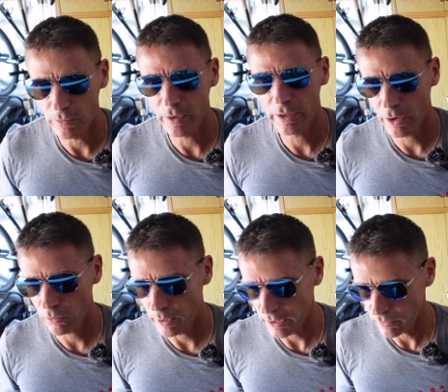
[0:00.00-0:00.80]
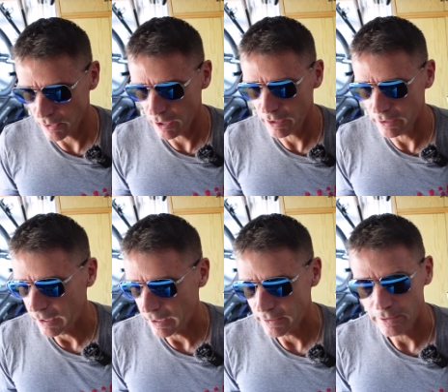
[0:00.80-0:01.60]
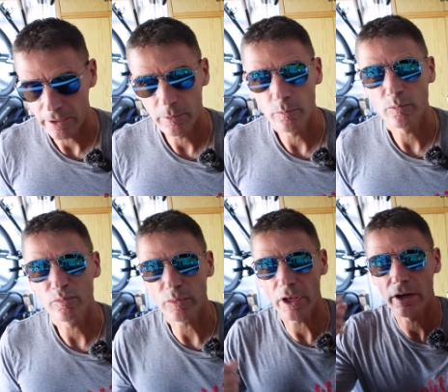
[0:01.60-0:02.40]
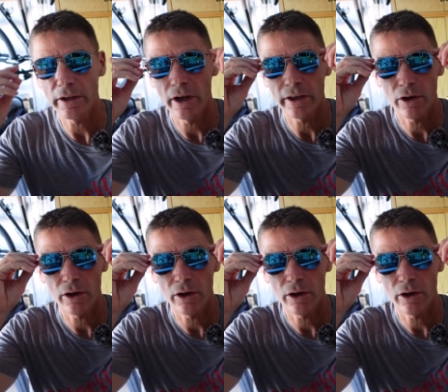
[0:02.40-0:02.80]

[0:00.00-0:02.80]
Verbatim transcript: feeling over my left eye? And um, yeah, I, I